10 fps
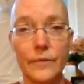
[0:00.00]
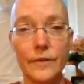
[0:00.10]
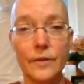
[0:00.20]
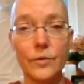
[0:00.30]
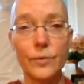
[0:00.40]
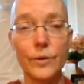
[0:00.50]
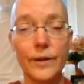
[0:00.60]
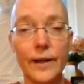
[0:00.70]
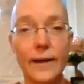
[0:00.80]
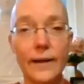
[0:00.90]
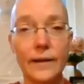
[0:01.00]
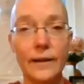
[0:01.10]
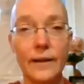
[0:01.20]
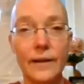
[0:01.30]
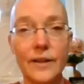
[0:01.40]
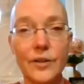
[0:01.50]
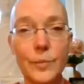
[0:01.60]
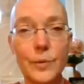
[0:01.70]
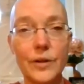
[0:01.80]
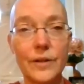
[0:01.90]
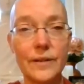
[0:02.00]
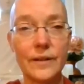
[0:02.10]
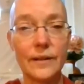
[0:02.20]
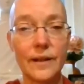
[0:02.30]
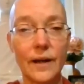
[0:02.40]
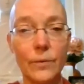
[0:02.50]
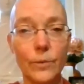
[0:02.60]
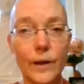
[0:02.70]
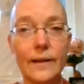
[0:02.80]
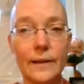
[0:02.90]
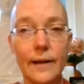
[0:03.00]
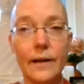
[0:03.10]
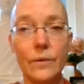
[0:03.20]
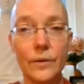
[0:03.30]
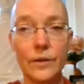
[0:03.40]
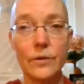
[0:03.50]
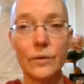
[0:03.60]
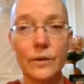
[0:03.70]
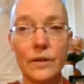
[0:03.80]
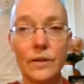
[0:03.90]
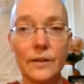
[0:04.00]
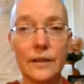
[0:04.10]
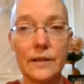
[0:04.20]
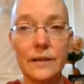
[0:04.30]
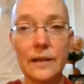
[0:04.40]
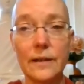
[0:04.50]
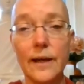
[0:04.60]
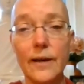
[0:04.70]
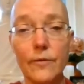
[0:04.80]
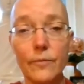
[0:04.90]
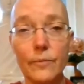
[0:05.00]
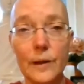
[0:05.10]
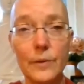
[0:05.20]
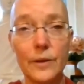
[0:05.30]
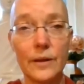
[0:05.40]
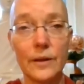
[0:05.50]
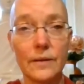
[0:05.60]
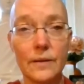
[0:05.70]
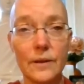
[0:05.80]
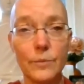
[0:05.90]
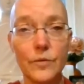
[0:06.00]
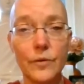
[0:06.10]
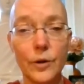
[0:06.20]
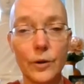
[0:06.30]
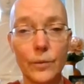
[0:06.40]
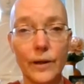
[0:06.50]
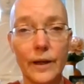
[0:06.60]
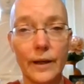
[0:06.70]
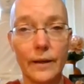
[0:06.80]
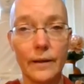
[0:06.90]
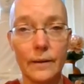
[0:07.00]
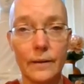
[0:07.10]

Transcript: Since we're not experiencing that right now here in our day-to-day life, maybe it seems far away,